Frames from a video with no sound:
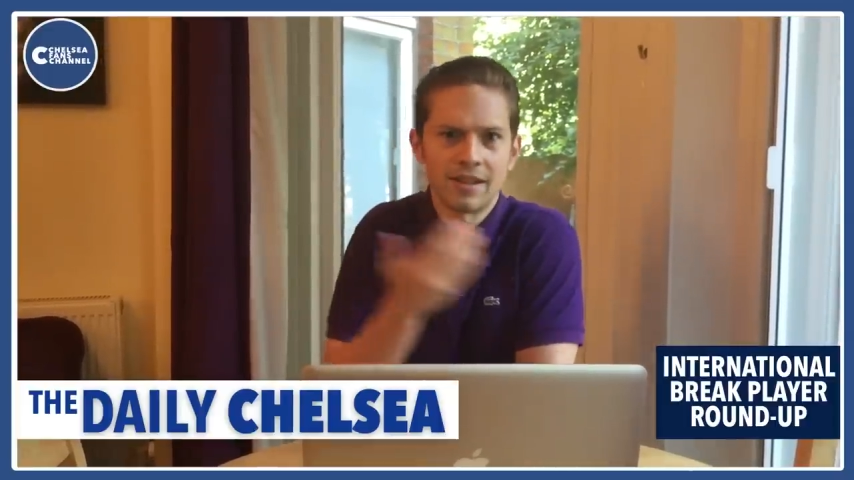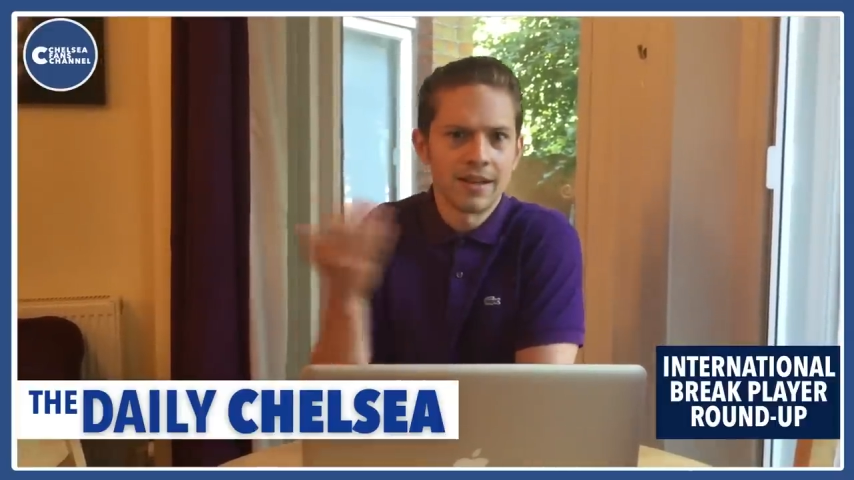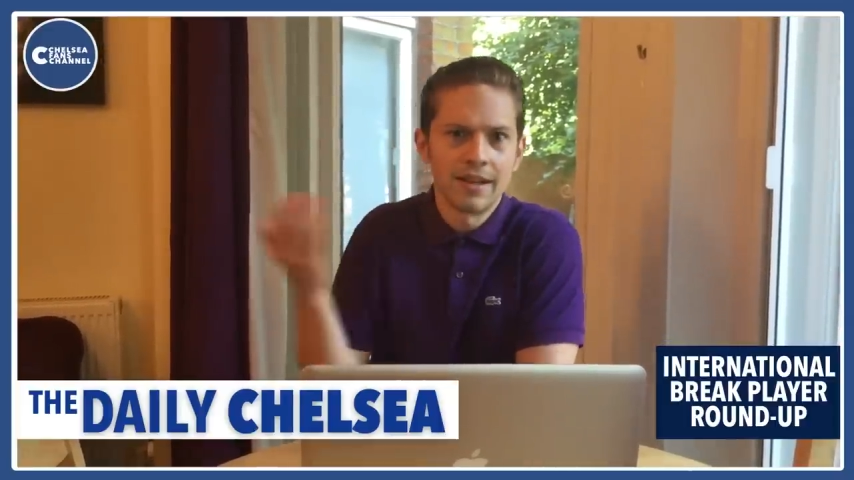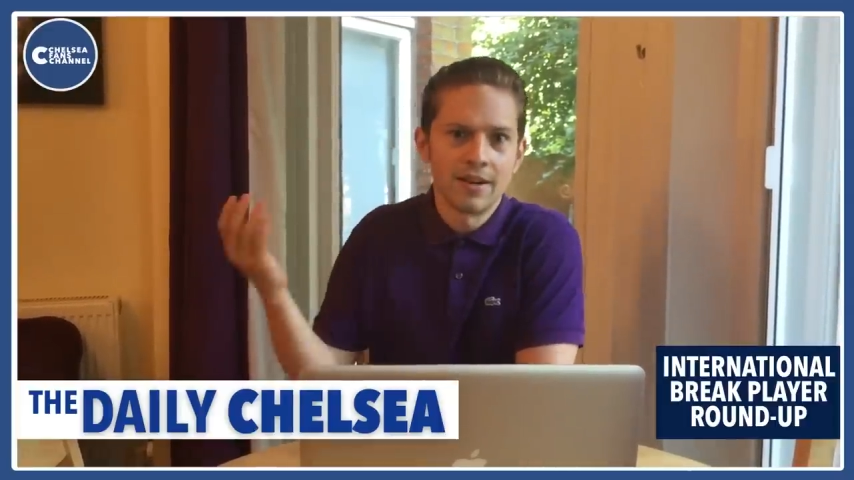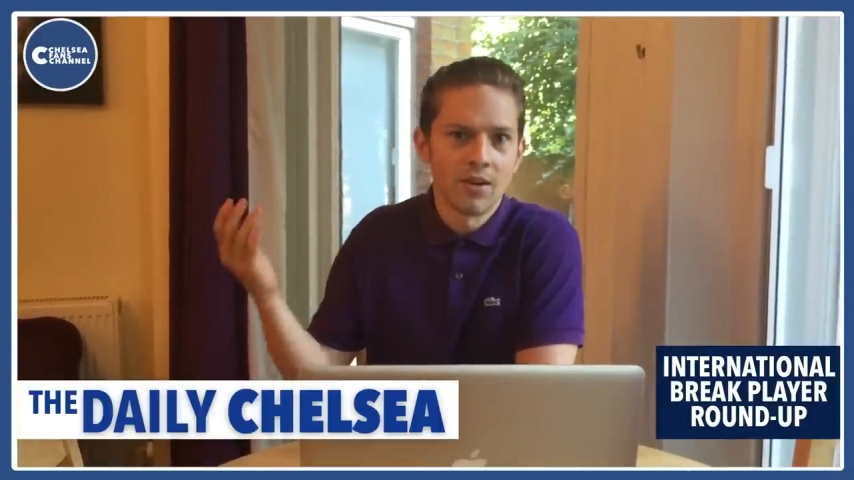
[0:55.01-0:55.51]

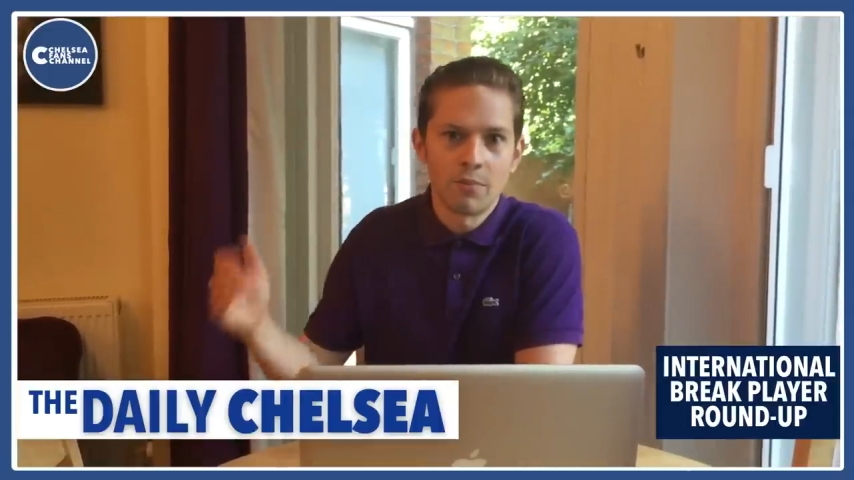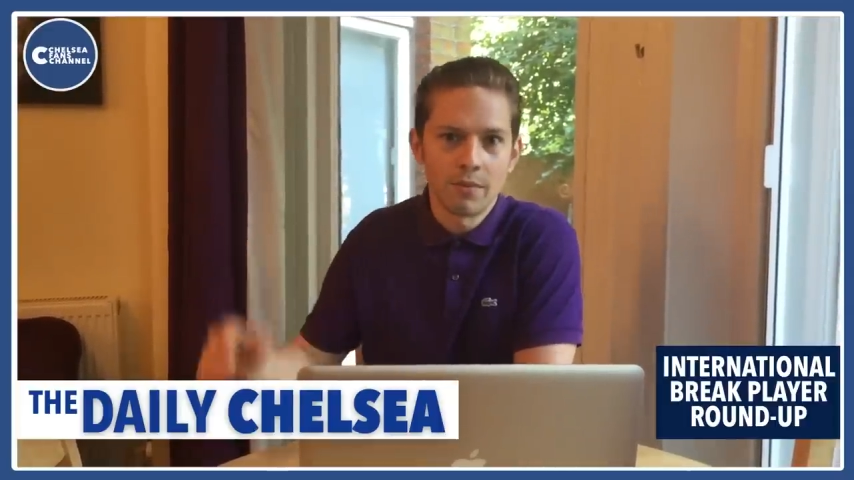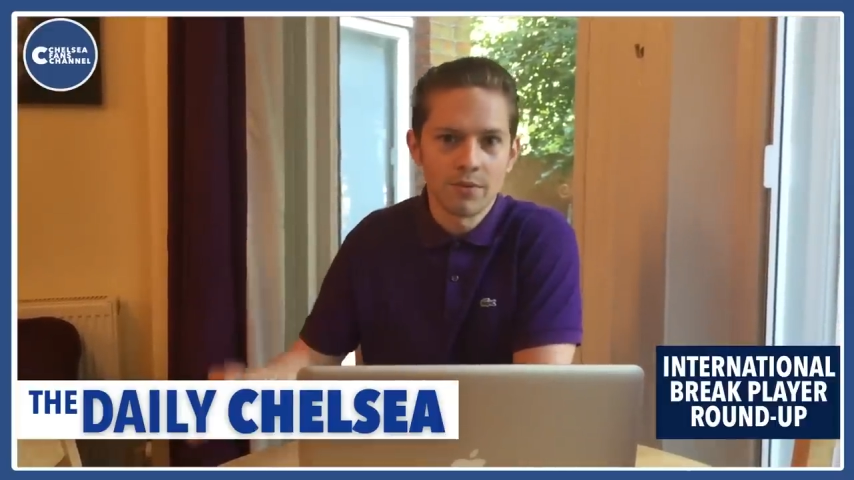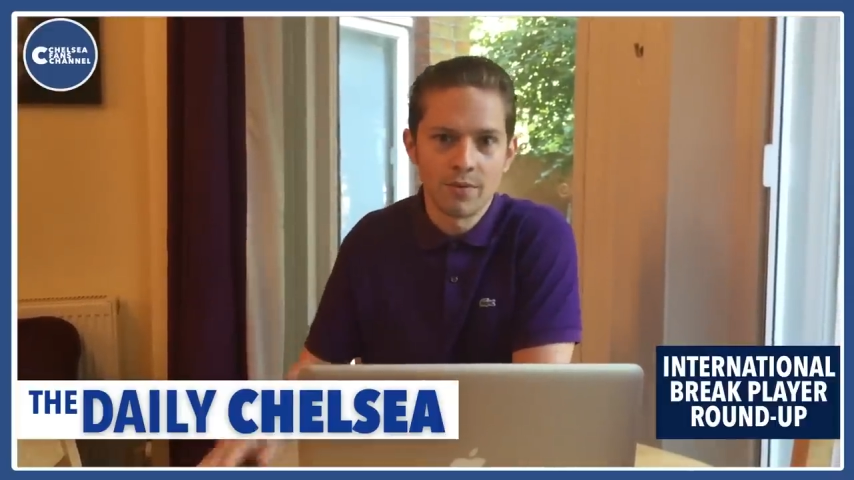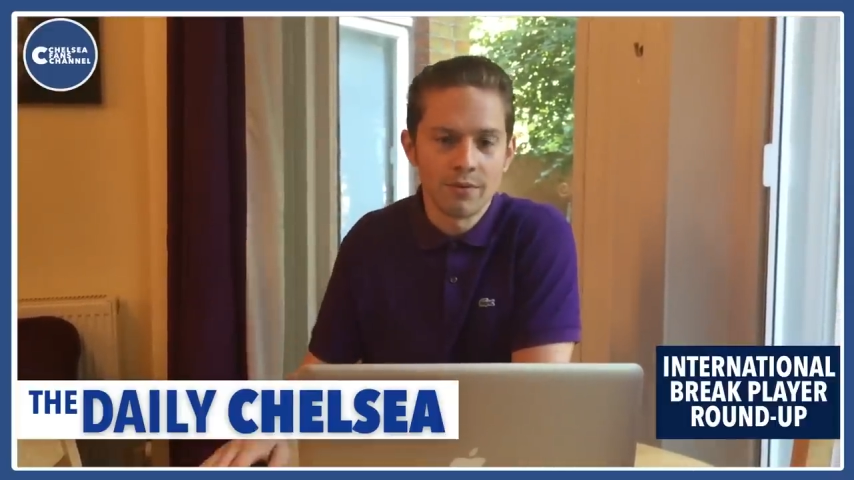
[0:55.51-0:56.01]
Clearly not a
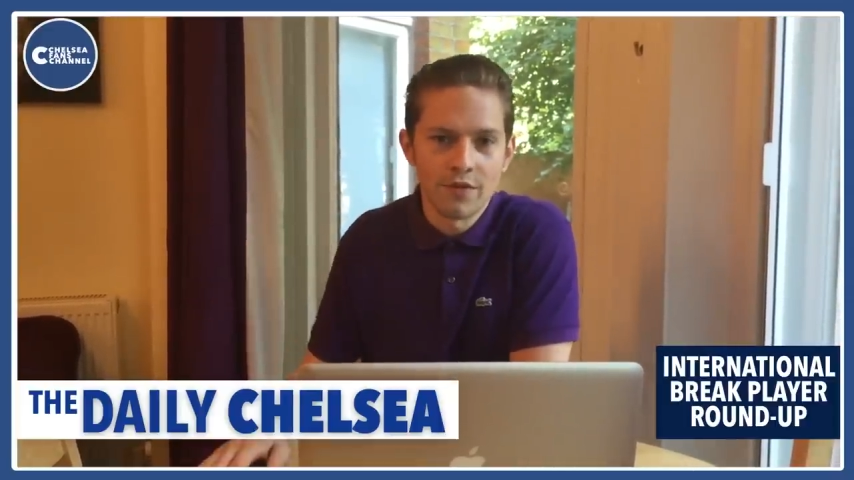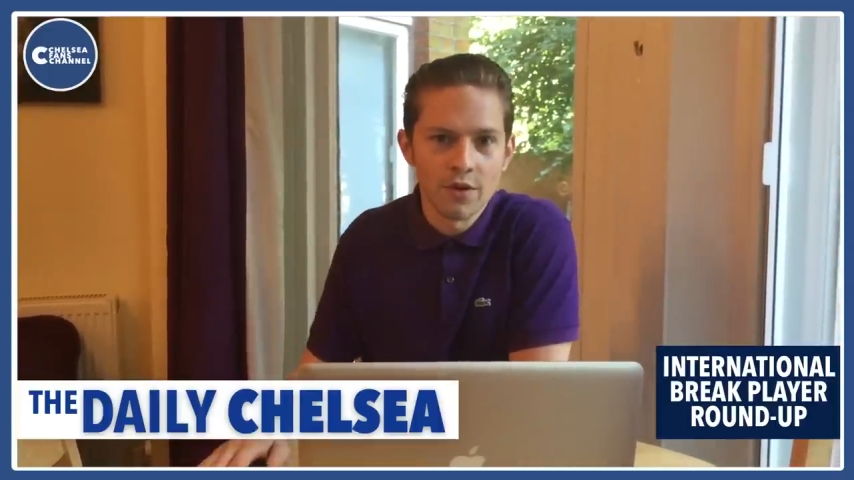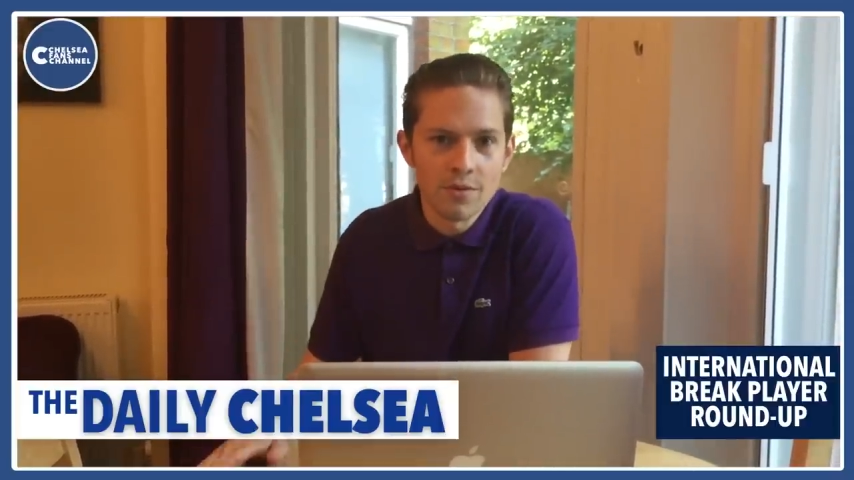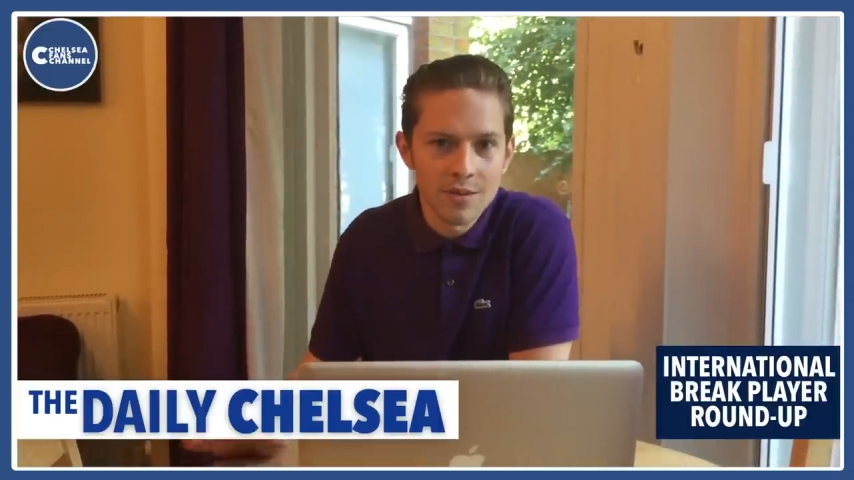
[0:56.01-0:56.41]
Premiership referee.